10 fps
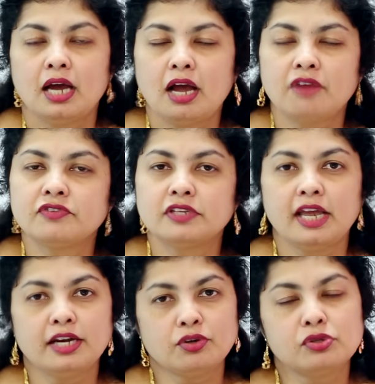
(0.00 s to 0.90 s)
After
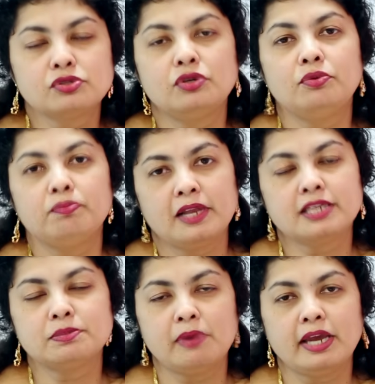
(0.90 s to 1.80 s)
that also
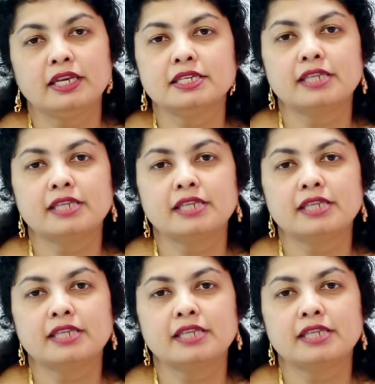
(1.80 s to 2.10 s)
plus minus,